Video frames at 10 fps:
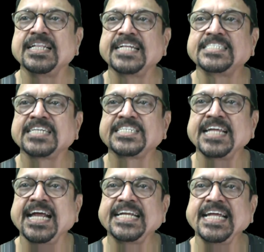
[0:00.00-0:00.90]
Then
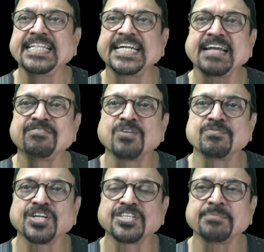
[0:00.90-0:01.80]
1680, the death
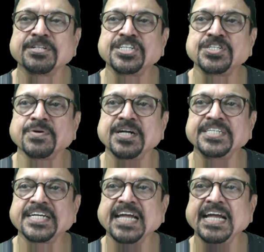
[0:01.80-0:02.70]
of Chhatrapati
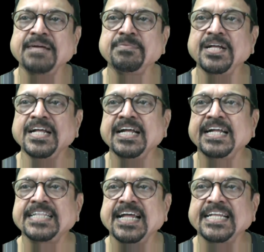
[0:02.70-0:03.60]
Shivaji came.
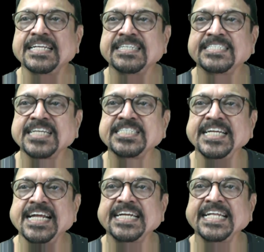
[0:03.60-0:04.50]
Then
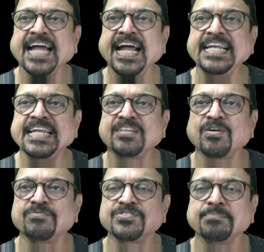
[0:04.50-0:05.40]
1689, death
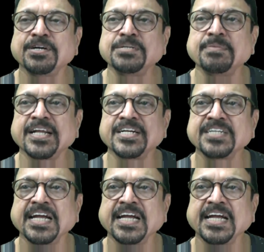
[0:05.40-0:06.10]
of Sambhaji Maharaj